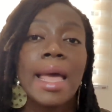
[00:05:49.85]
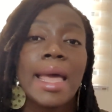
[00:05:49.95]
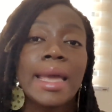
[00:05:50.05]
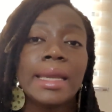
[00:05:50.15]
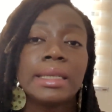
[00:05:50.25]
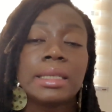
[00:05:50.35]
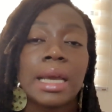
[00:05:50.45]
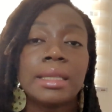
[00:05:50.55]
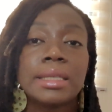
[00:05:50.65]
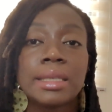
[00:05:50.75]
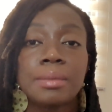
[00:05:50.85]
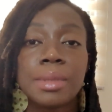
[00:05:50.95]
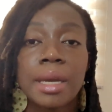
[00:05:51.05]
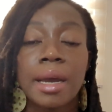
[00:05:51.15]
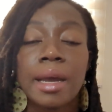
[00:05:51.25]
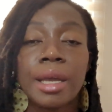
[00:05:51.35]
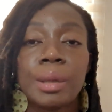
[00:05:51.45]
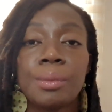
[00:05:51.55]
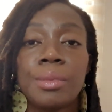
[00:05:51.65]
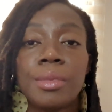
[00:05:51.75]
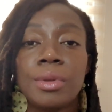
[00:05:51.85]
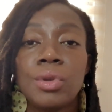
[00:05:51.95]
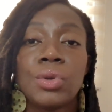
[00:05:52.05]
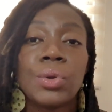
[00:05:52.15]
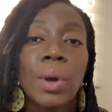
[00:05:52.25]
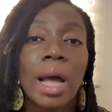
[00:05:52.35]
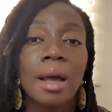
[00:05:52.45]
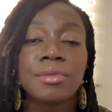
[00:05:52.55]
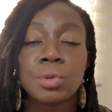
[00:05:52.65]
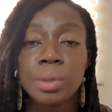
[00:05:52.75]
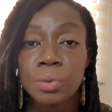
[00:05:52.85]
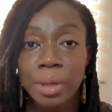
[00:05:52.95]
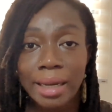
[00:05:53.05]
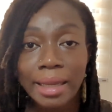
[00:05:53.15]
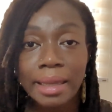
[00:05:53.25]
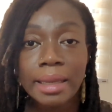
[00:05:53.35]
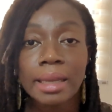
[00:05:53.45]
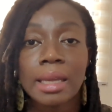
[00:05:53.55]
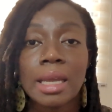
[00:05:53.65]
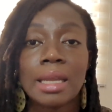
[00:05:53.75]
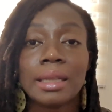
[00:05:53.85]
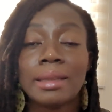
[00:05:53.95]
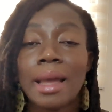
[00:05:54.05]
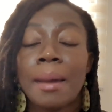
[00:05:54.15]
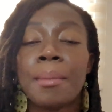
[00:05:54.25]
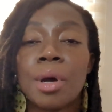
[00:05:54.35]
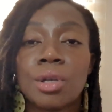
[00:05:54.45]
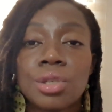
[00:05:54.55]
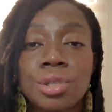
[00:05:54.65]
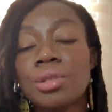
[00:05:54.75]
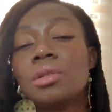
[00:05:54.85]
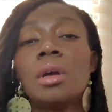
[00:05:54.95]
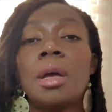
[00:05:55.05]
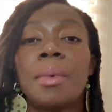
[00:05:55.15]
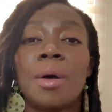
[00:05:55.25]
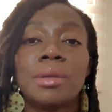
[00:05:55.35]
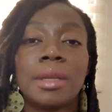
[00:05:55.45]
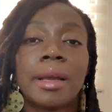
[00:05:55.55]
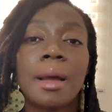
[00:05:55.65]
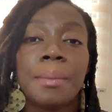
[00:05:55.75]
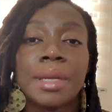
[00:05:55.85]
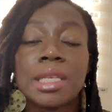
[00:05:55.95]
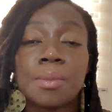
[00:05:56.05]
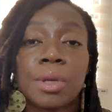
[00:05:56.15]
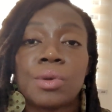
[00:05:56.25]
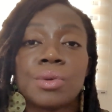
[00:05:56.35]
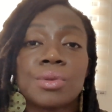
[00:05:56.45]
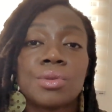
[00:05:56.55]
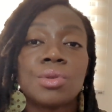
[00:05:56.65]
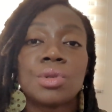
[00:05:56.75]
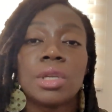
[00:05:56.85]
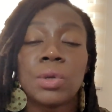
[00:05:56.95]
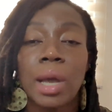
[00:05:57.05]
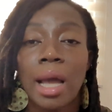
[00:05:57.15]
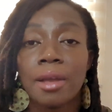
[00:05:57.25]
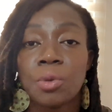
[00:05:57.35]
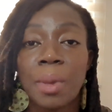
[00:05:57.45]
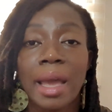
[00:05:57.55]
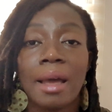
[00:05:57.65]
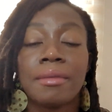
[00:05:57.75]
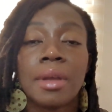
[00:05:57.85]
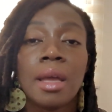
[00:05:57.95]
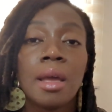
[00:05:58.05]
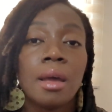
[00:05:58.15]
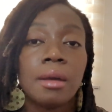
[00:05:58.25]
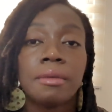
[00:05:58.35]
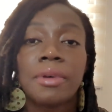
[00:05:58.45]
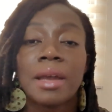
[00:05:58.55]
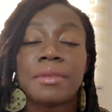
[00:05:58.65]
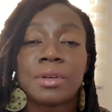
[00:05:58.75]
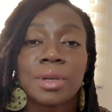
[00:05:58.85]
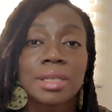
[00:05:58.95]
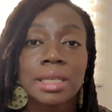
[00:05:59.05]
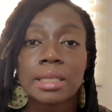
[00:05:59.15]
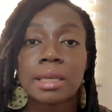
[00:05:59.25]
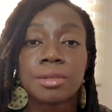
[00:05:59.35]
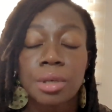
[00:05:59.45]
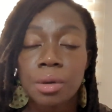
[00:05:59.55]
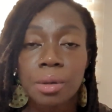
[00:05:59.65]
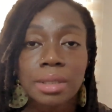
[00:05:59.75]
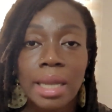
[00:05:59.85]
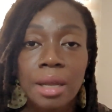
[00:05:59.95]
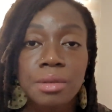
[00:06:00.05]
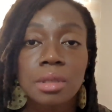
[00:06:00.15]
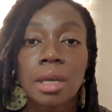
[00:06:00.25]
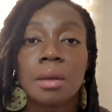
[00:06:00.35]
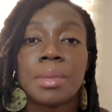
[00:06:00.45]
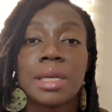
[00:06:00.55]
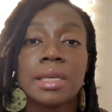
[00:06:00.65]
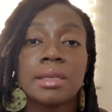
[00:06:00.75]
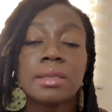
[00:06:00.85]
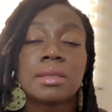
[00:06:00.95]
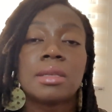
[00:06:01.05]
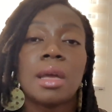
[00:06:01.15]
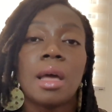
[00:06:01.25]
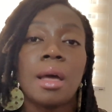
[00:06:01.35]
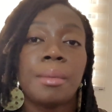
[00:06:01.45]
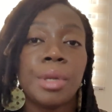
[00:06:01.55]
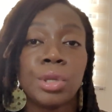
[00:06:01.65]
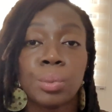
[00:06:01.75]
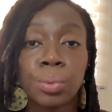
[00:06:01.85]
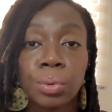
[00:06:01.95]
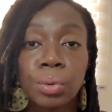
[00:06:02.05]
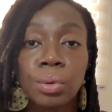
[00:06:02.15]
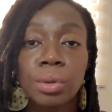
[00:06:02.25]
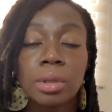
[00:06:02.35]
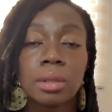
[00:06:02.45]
And at the same time, you don't have to be reading that much about the companies, because usually you may have 500, 600 or 1,000 companies in the pool